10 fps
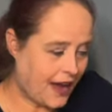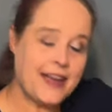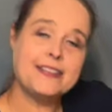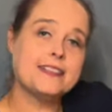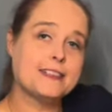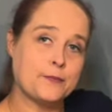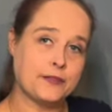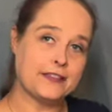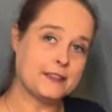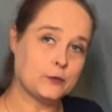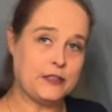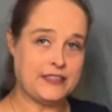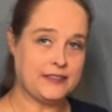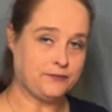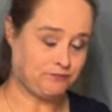I did something this week
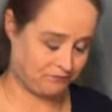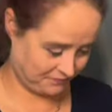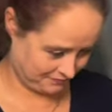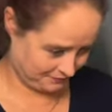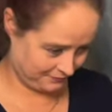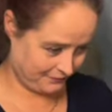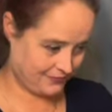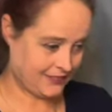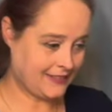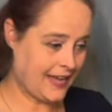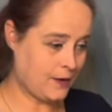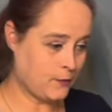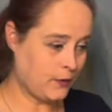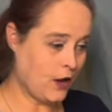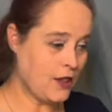that
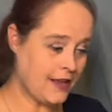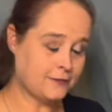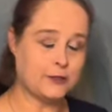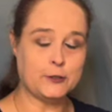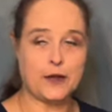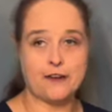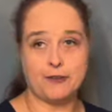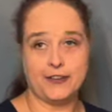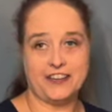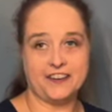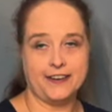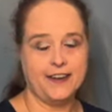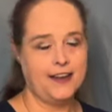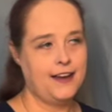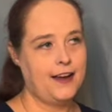we all have to do every year
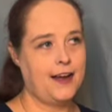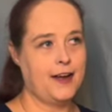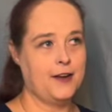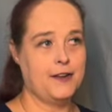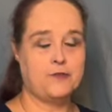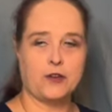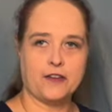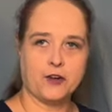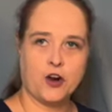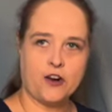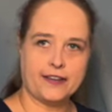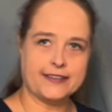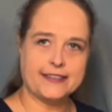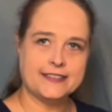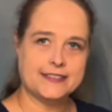uh, if we have a car at
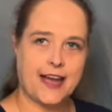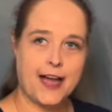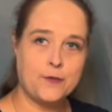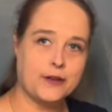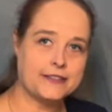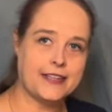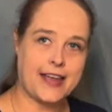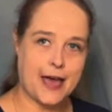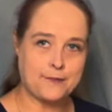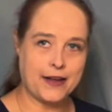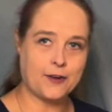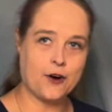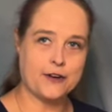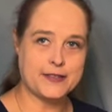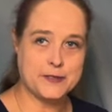least, I went and had my
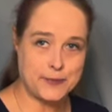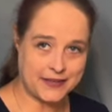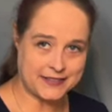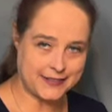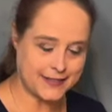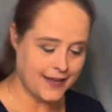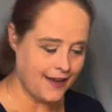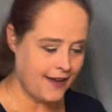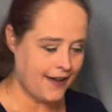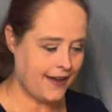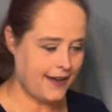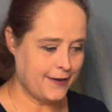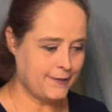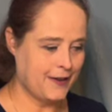car inspected. Um,